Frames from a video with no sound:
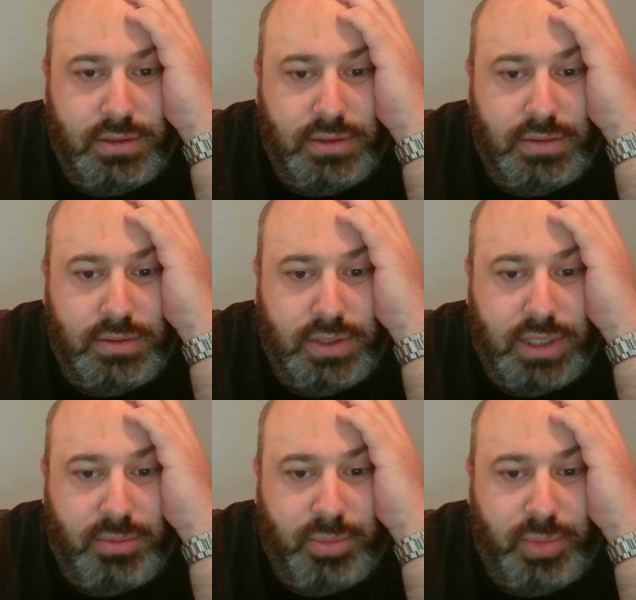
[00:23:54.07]
Well, I
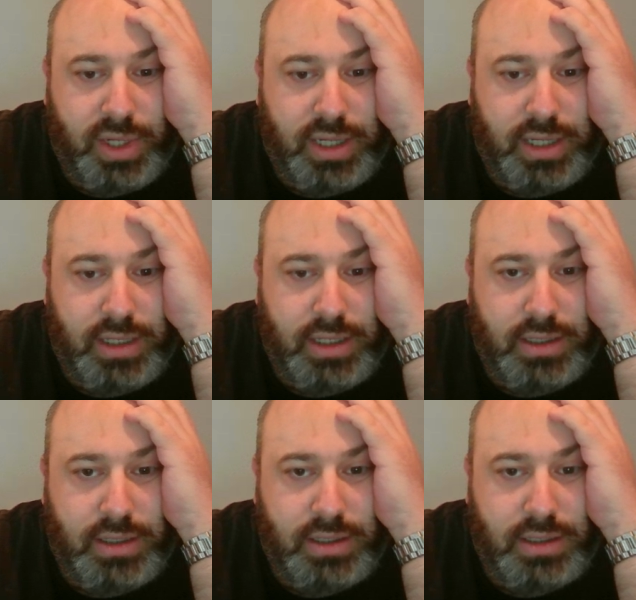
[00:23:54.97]
can play.
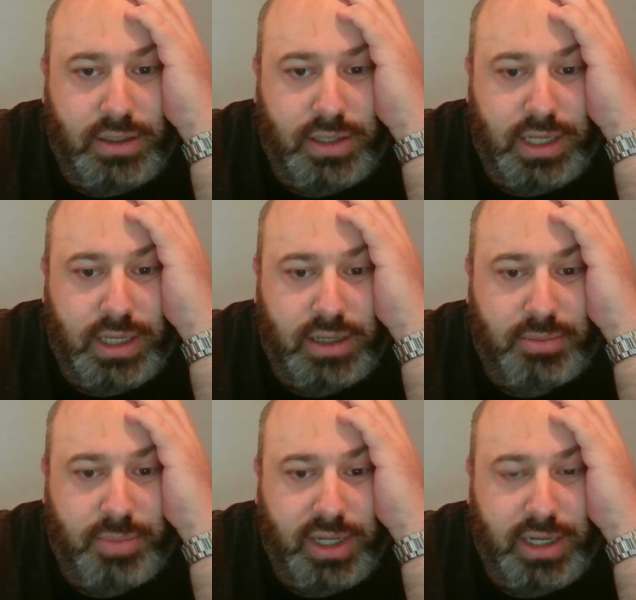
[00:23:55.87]
No, I cannot
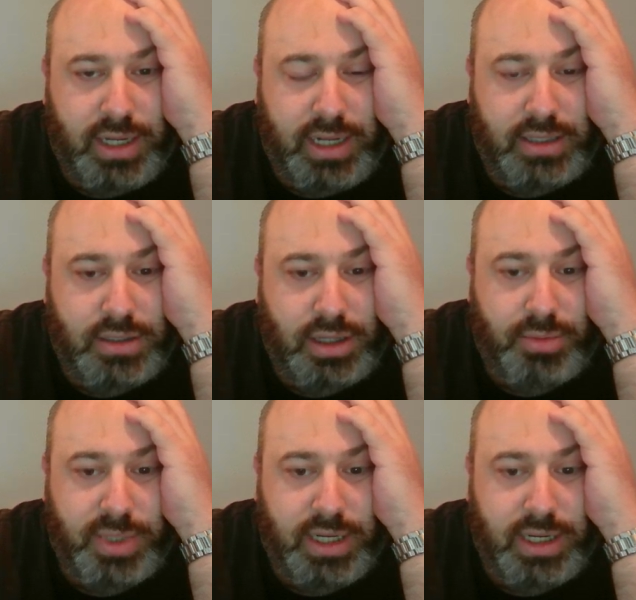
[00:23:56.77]
play that. Oh,
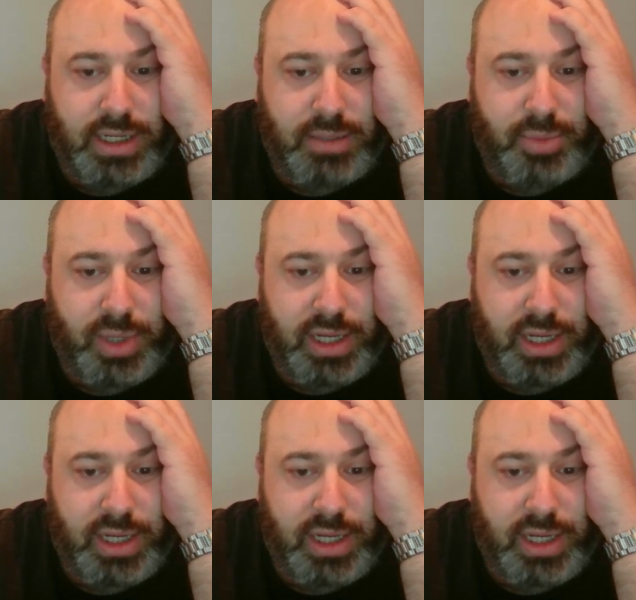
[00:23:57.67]
but then I can play